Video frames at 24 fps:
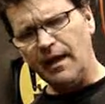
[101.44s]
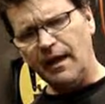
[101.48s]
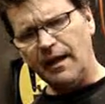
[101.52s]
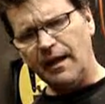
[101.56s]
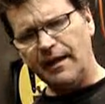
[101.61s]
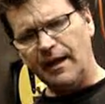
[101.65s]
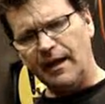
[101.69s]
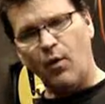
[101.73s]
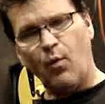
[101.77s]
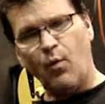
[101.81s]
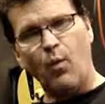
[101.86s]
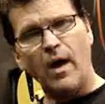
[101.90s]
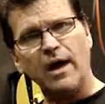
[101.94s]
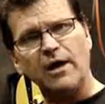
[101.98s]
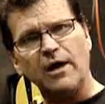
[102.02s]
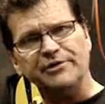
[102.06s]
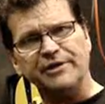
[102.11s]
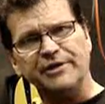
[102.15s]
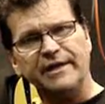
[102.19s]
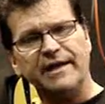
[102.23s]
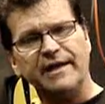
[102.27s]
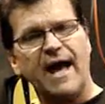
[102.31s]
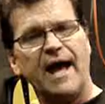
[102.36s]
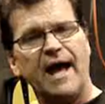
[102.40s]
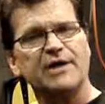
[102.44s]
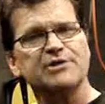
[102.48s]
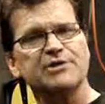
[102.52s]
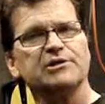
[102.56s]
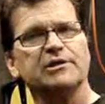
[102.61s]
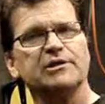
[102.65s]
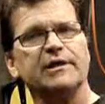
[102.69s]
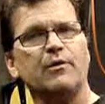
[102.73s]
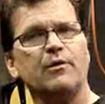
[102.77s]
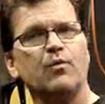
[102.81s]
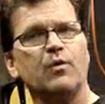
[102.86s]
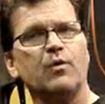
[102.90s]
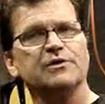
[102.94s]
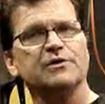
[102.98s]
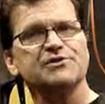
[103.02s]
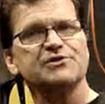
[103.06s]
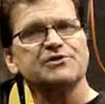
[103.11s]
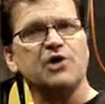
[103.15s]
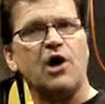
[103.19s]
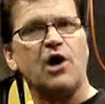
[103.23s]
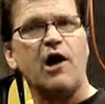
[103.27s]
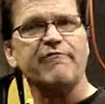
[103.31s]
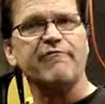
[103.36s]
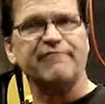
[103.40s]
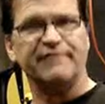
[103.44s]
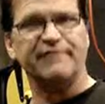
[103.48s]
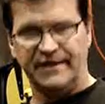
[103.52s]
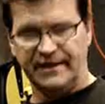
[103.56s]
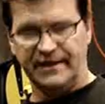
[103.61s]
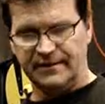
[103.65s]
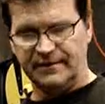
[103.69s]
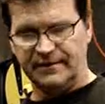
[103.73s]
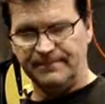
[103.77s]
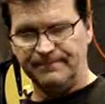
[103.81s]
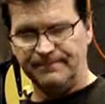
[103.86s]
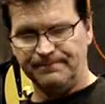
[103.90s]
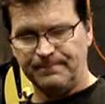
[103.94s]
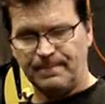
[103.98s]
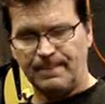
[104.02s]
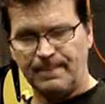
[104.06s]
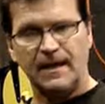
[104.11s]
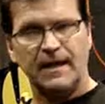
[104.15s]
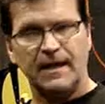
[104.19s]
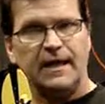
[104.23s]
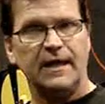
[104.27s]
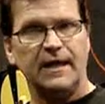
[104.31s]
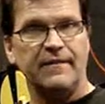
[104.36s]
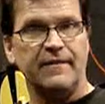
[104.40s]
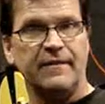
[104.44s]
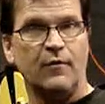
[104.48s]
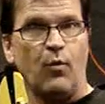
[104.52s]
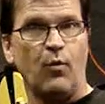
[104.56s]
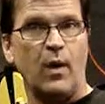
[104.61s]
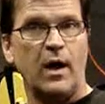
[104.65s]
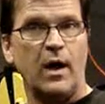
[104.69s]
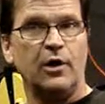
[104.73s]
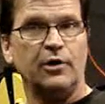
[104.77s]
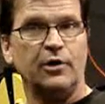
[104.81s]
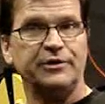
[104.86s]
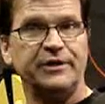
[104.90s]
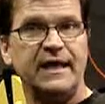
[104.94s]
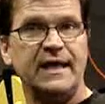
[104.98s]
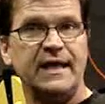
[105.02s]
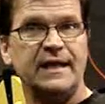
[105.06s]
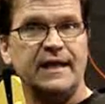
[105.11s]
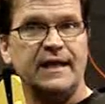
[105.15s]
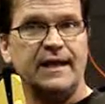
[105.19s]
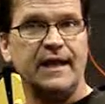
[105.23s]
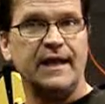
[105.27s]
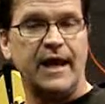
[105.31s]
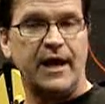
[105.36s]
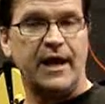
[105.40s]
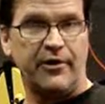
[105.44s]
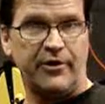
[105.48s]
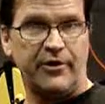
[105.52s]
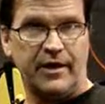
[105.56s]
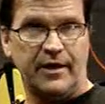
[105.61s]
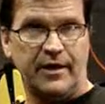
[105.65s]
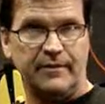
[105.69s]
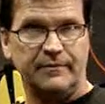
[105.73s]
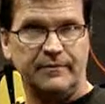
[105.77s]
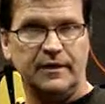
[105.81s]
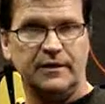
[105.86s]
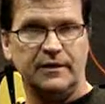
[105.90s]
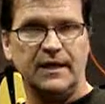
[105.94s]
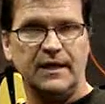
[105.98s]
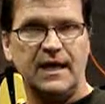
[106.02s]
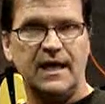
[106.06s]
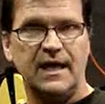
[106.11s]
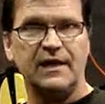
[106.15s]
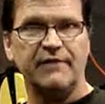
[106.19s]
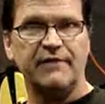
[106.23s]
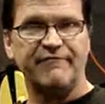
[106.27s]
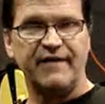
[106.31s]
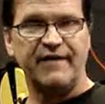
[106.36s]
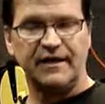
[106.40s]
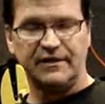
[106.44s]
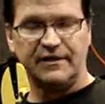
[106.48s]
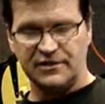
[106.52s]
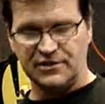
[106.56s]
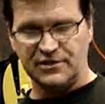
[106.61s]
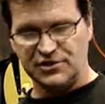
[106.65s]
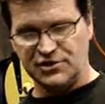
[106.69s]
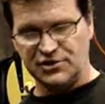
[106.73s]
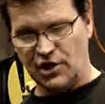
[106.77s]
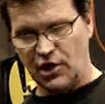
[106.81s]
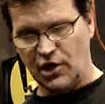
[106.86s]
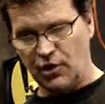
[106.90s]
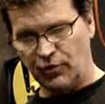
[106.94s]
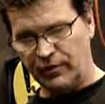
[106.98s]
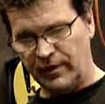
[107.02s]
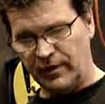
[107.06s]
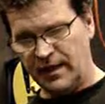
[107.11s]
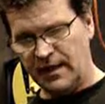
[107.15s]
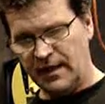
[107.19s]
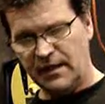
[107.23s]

Now, welding actually will soften it in the weld heated area, in the heat affected zone.